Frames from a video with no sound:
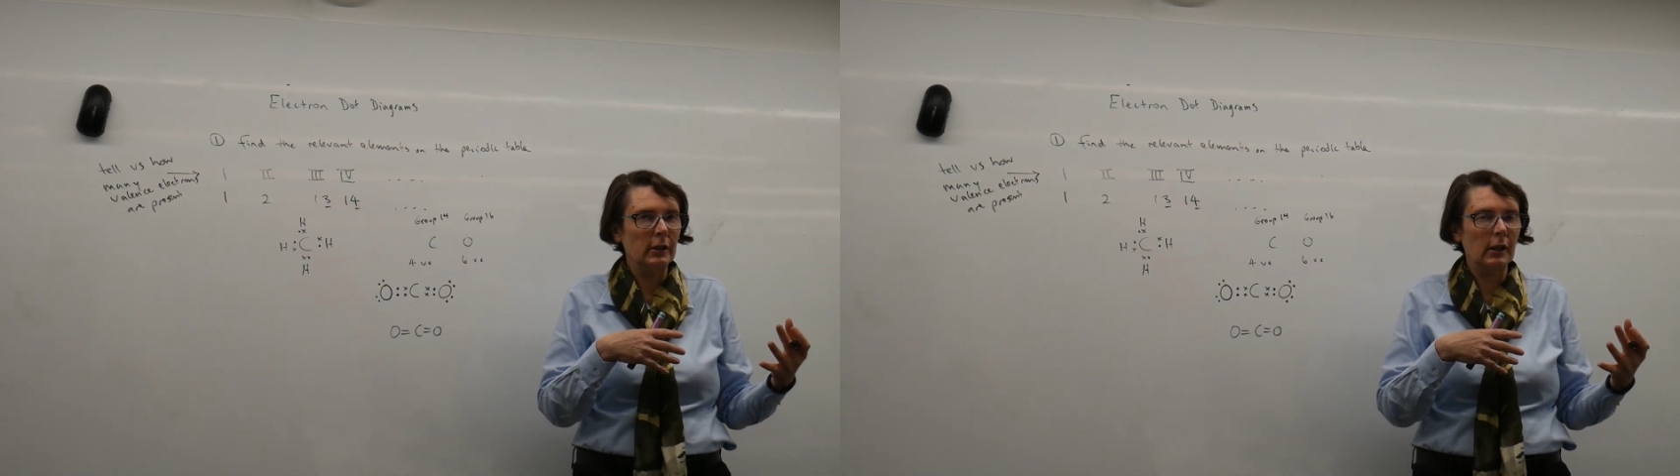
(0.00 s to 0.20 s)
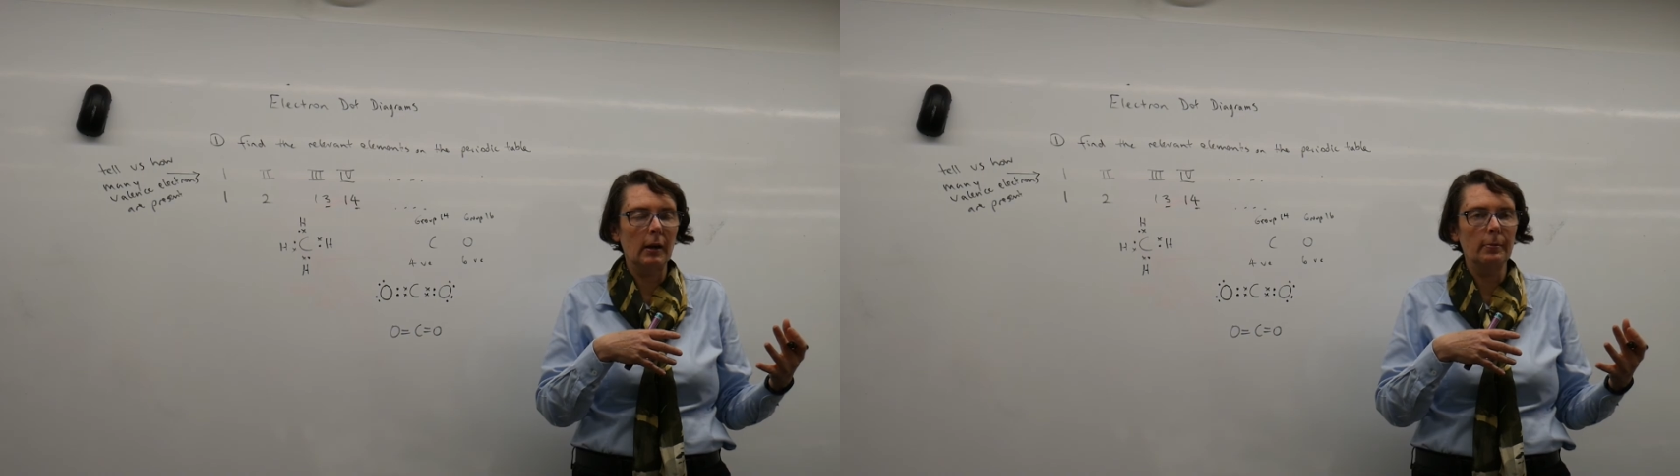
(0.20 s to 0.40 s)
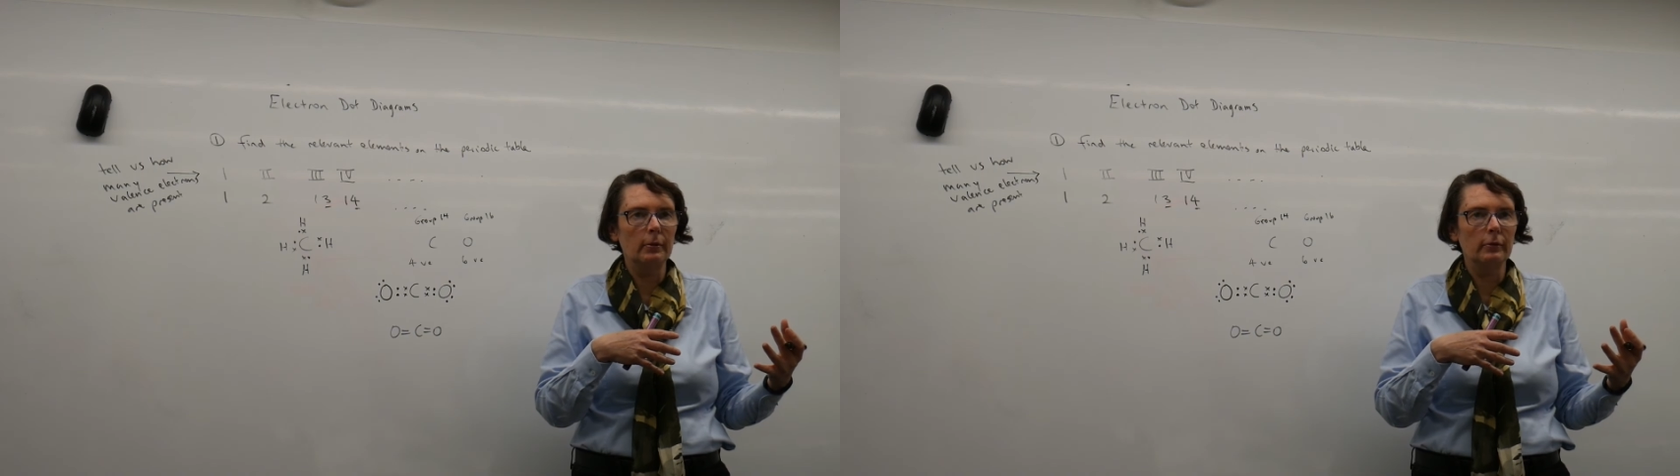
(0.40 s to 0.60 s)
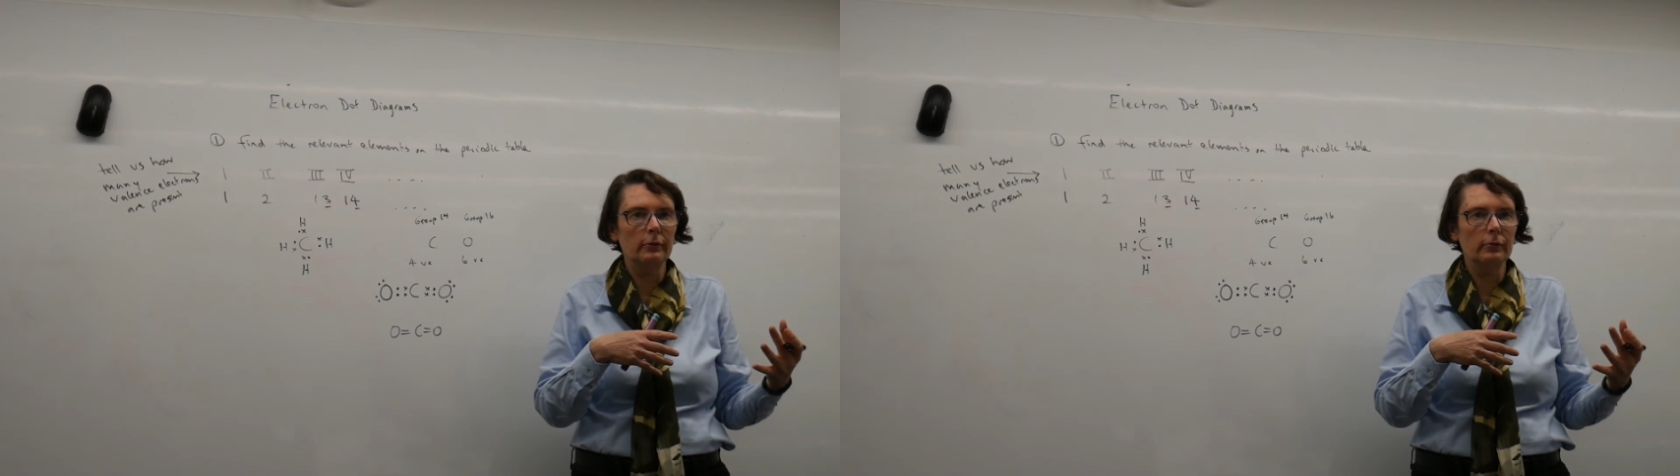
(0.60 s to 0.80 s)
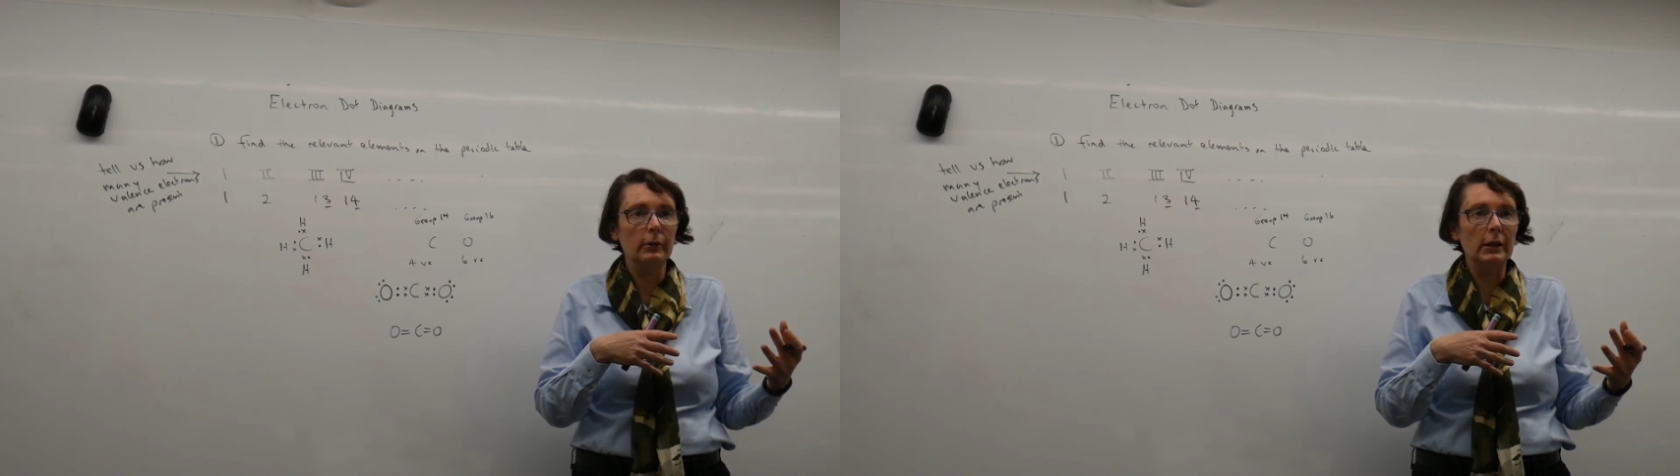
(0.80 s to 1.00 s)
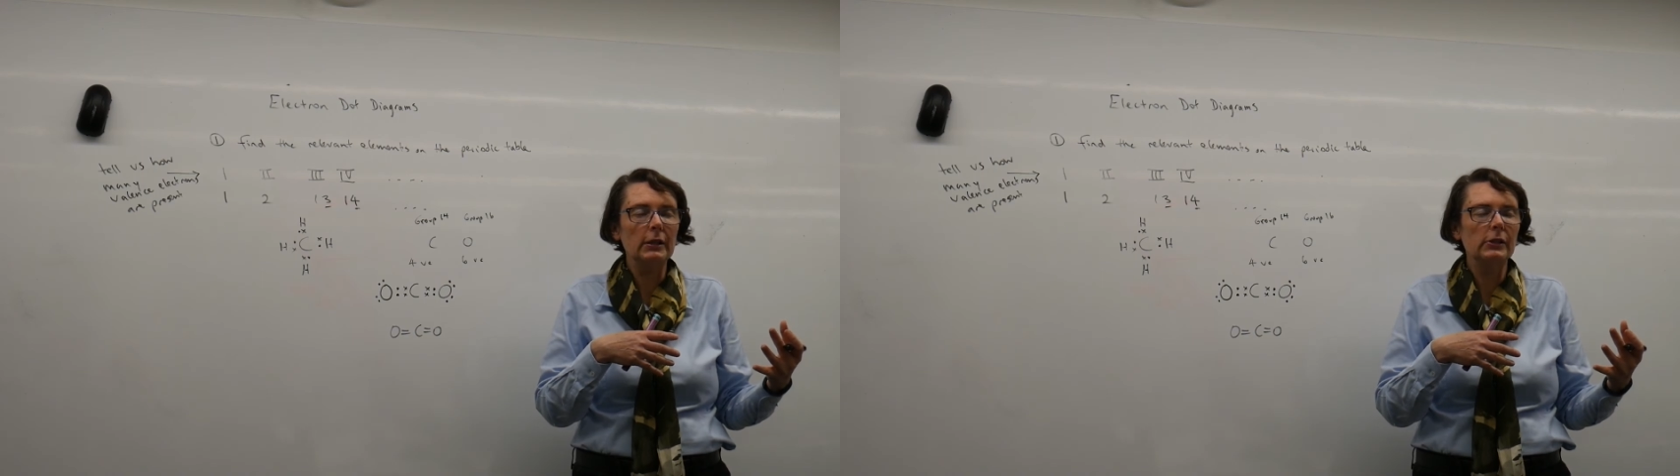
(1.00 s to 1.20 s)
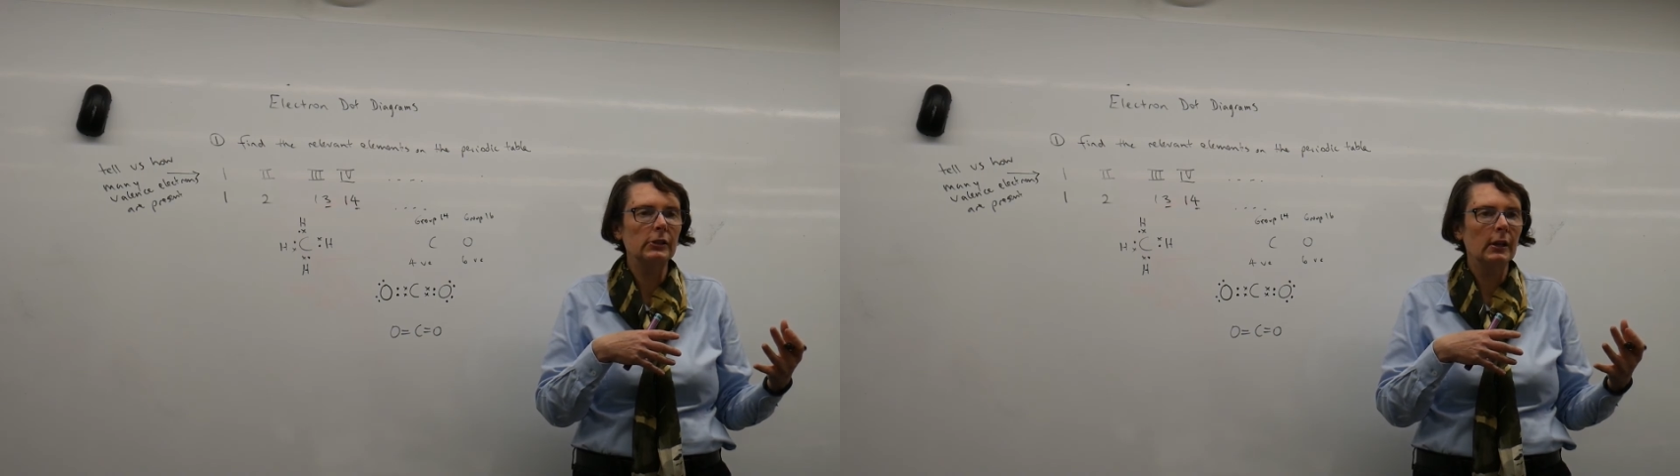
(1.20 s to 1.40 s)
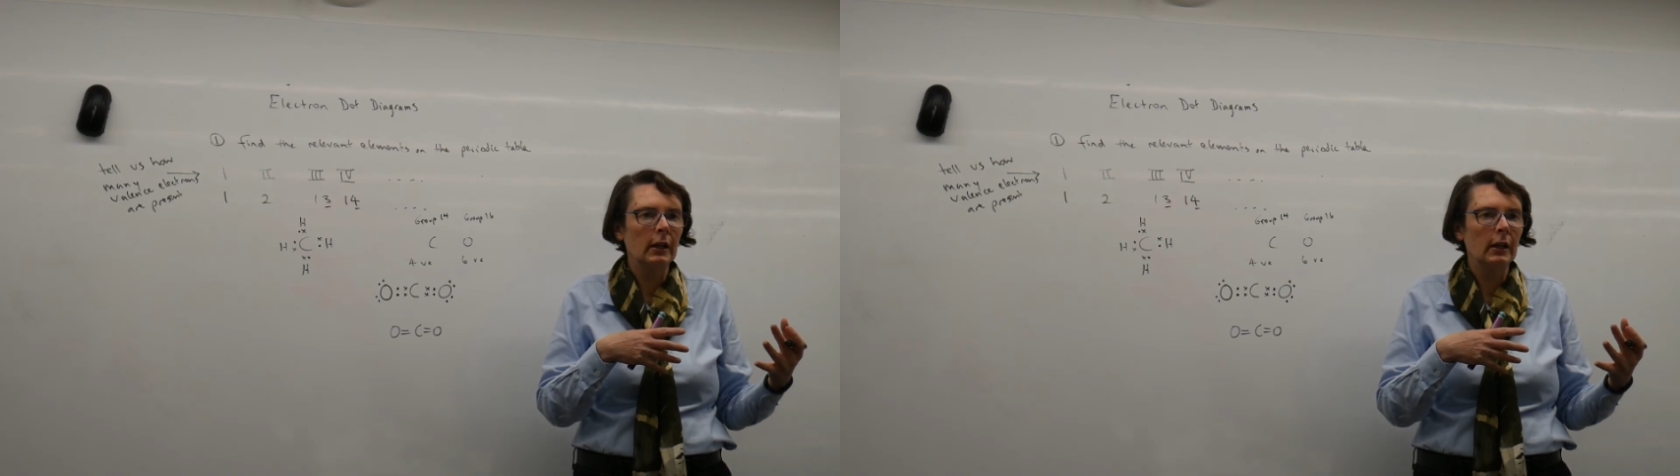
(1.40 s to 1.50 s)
a couple of weeks,